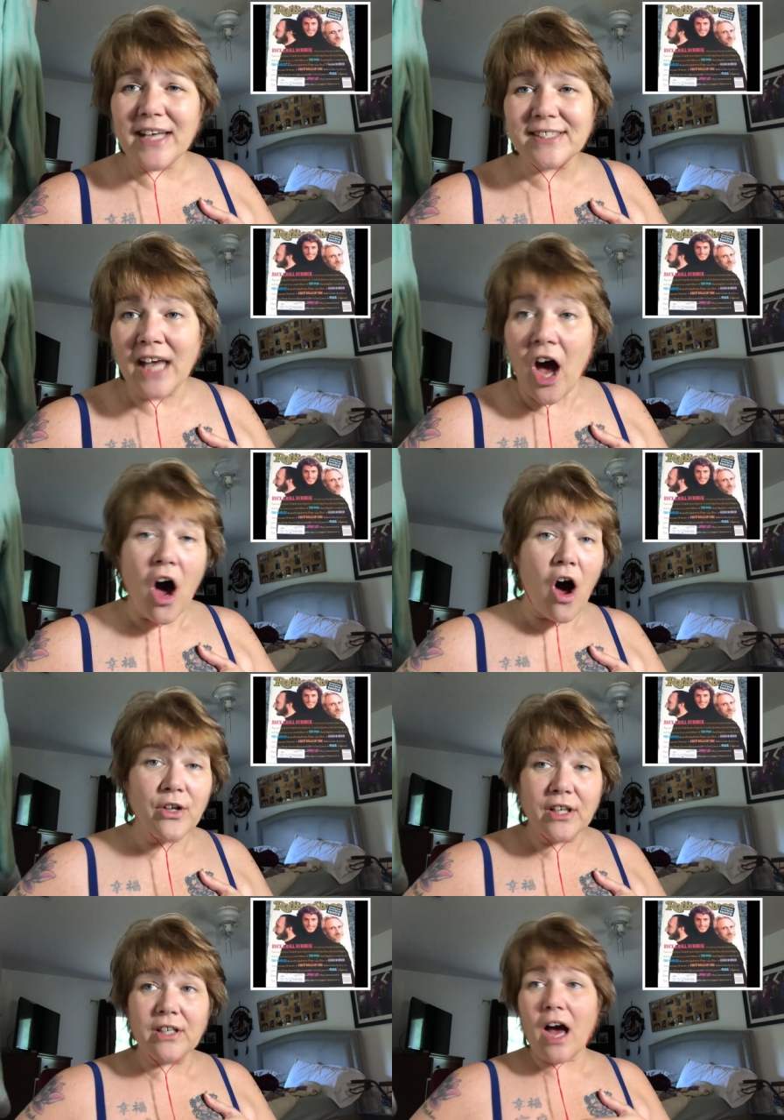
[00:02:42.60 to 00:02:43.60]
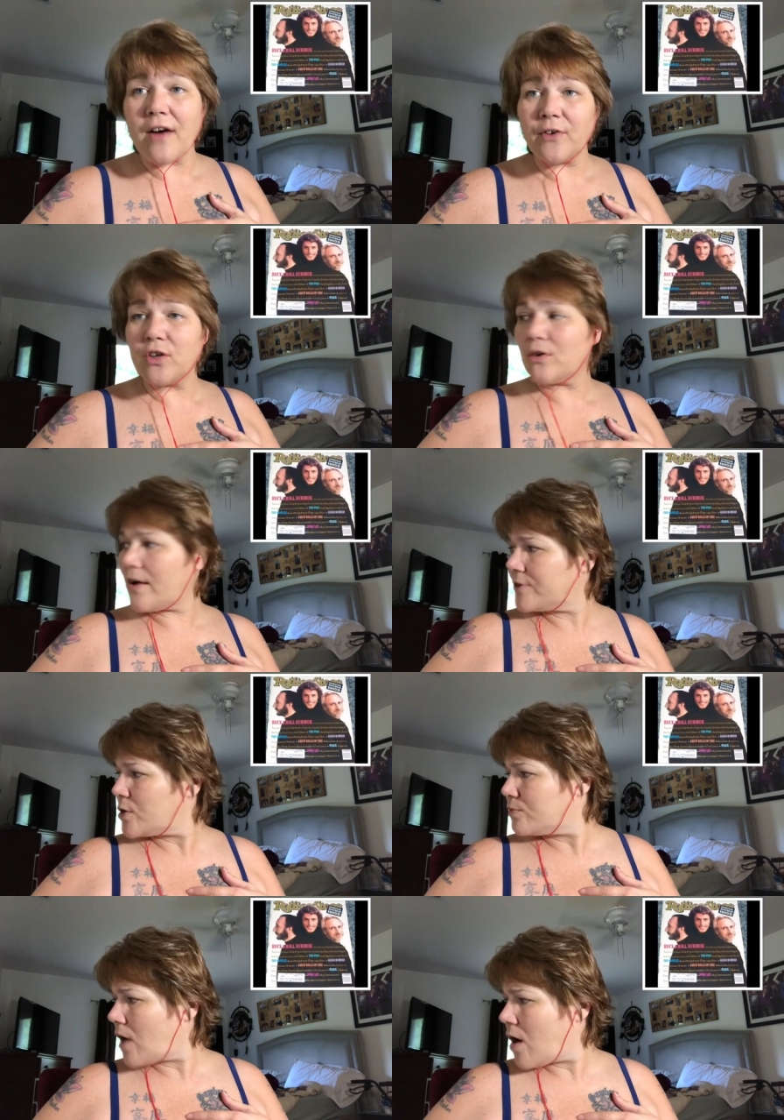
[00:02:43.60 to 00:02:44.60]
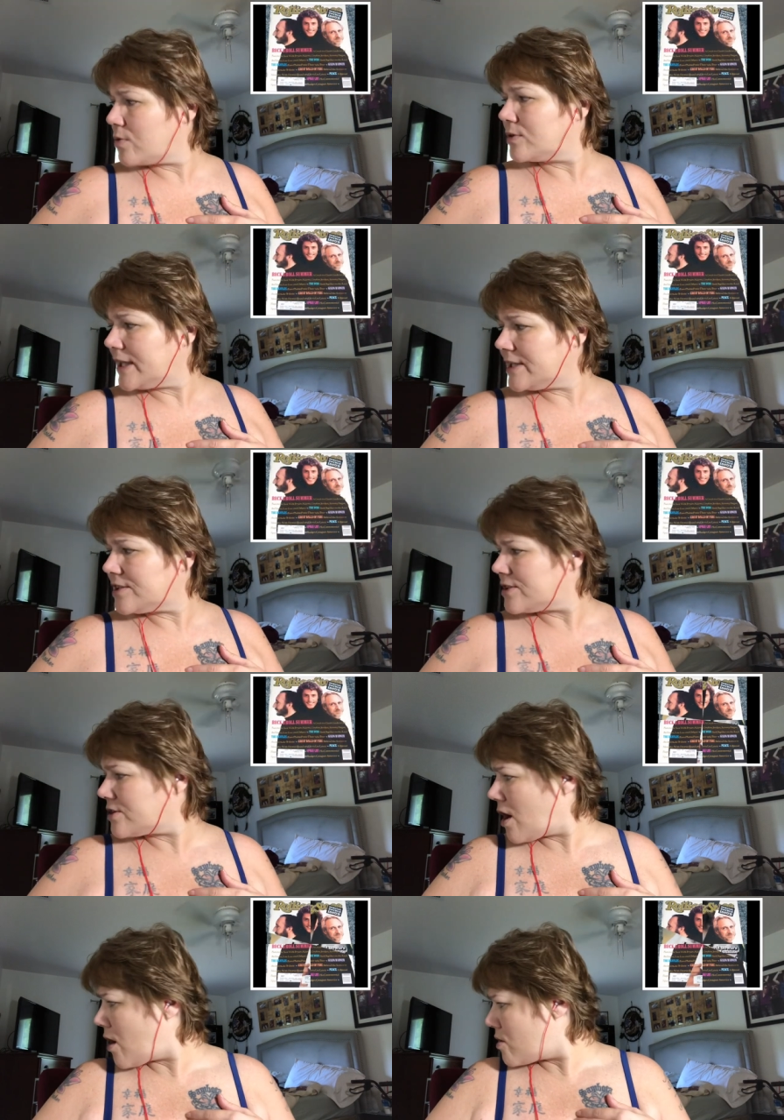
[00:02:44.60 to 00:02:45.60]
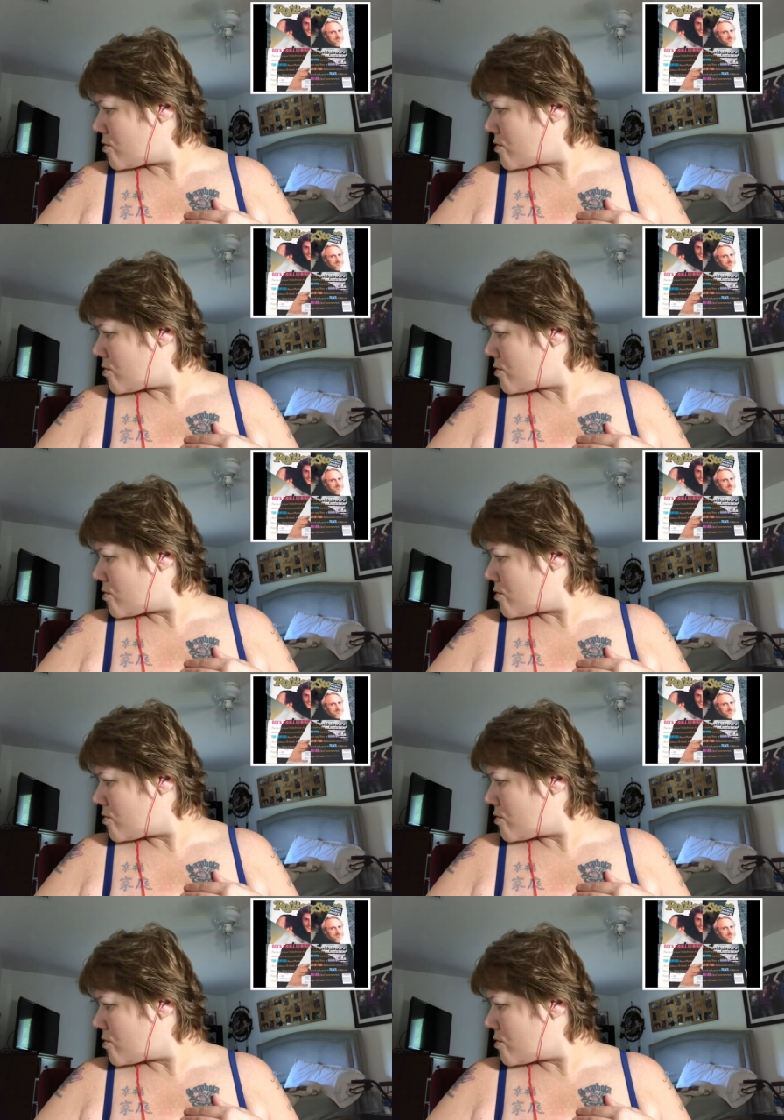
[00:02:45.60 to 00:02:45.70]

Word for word: face on the cover of the Rolling Stone?